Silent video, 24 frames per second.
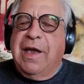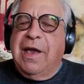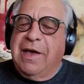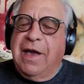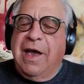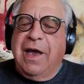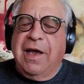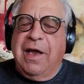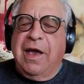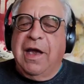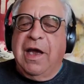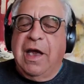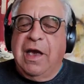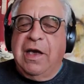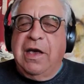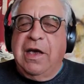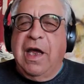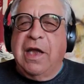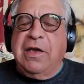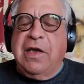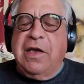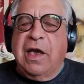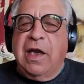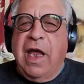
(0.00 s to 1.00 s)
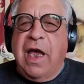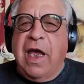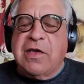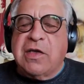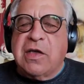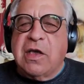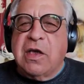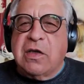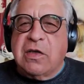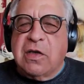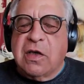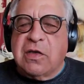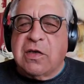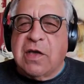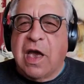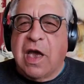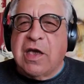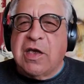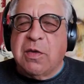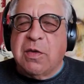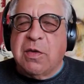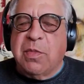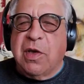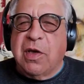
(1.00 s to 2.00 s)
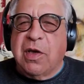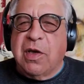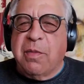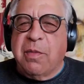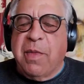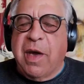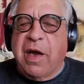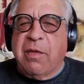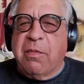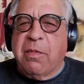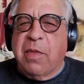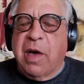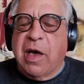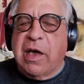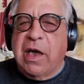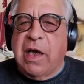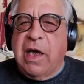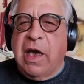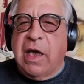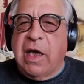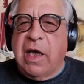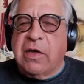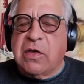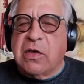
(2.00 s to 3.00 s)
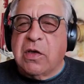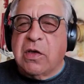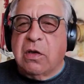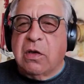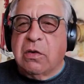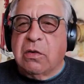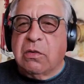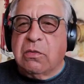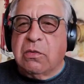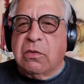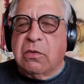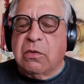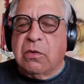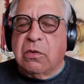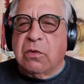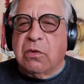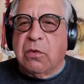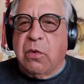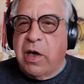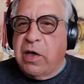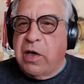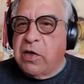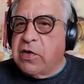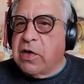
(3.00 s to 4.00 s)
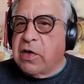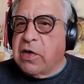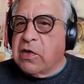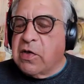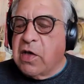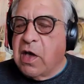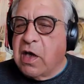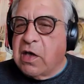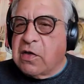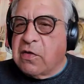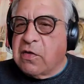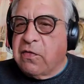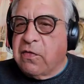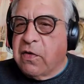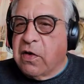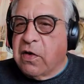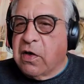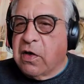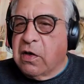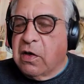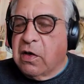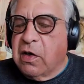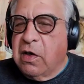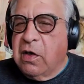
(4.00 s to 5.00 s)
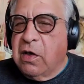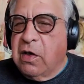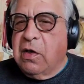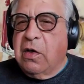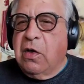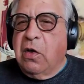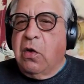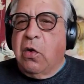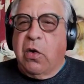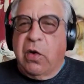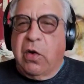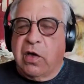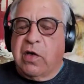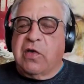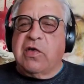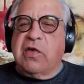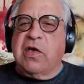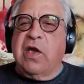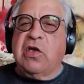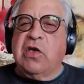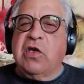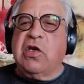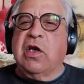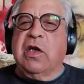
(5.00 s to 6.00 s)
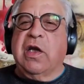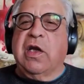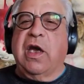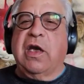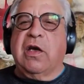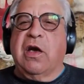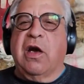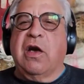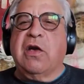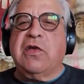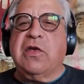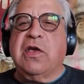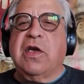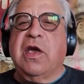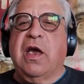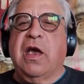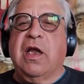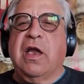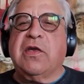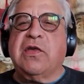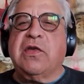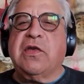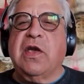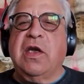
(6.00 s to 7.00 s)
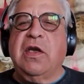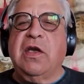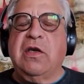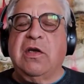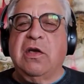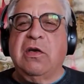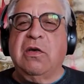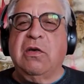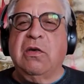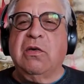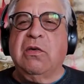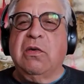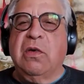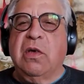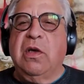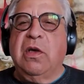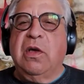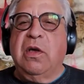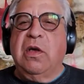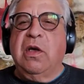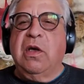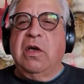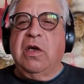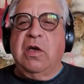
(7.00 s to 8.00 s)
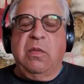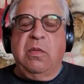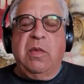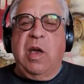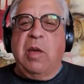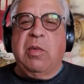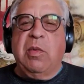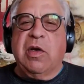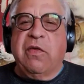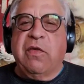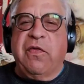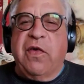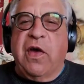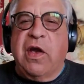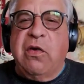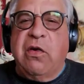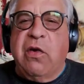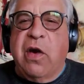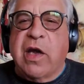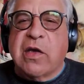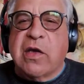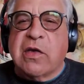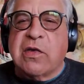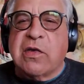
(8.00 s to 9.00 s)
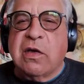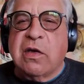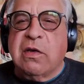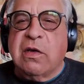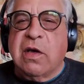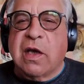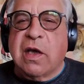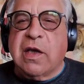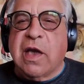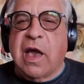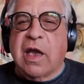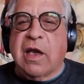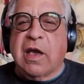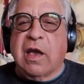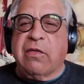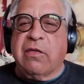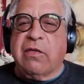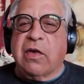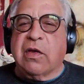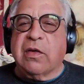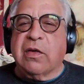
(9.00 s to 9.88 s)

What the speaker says: Now, nonetheless, it's a sizable amount of money, and so quite a success for an organization like RCLC to be able to fundraise at that level.